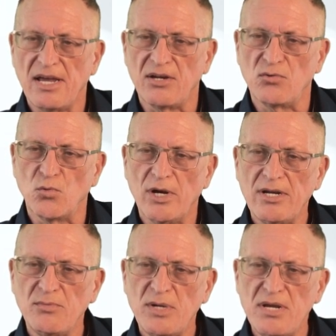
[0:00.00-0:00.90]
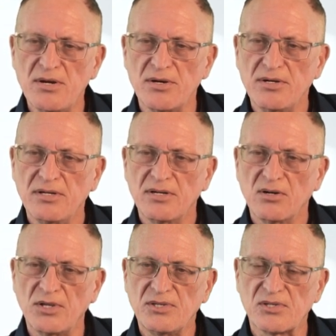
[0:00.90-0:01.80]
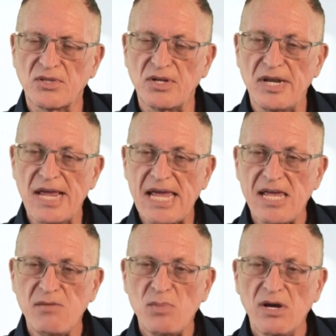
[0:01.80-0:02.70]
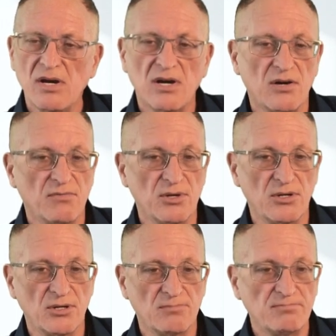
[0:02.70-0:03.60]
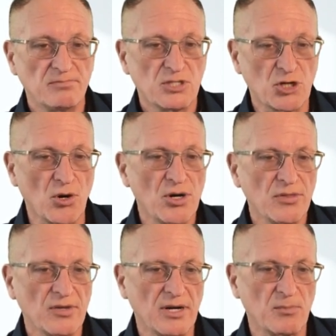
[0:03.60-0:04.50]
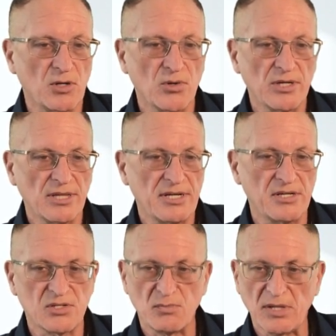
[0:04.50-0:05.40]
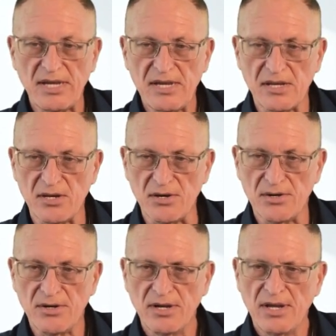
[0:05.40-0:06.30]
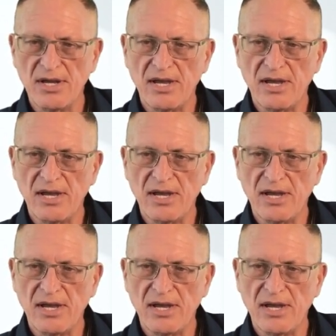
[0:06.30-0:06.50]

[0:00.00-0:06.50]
And right up here, this is the name of the chart that I'm currently displaying here,